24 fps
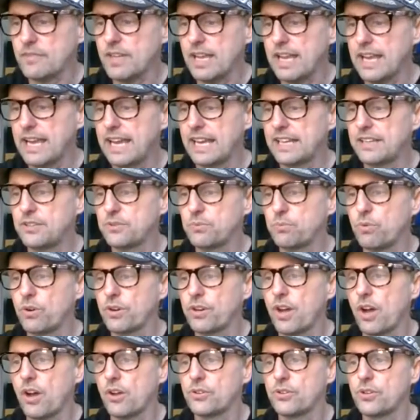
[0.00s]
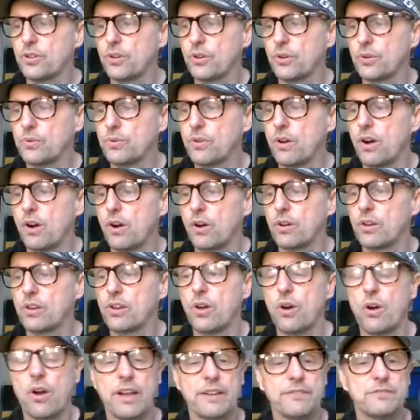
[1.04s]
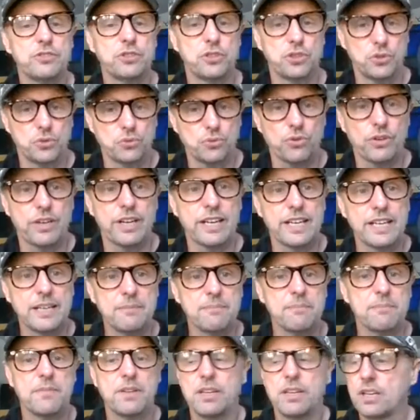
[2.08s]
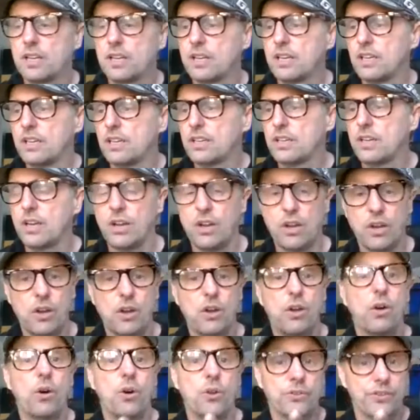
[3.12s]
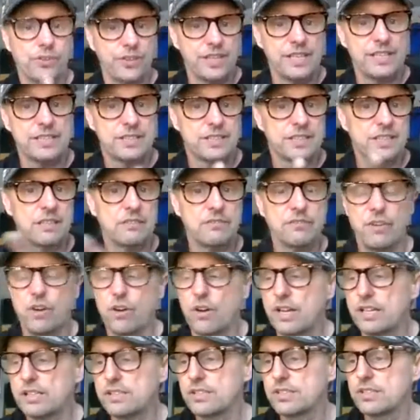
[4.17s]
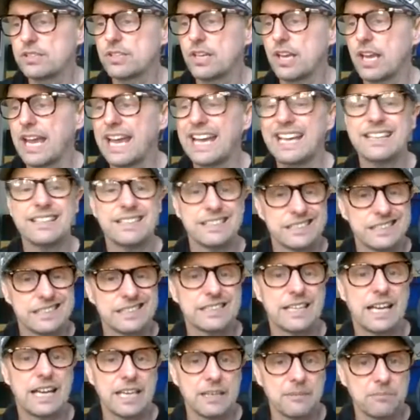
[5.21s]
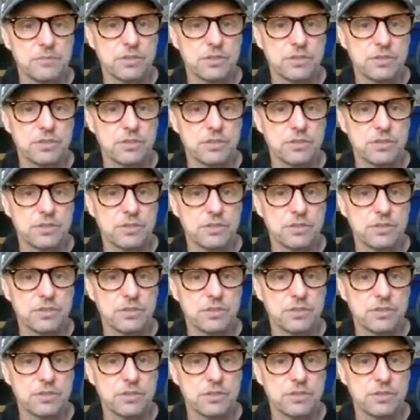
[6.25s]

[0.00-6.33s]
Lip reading: And what I'll do, I'll live stream on this device at the same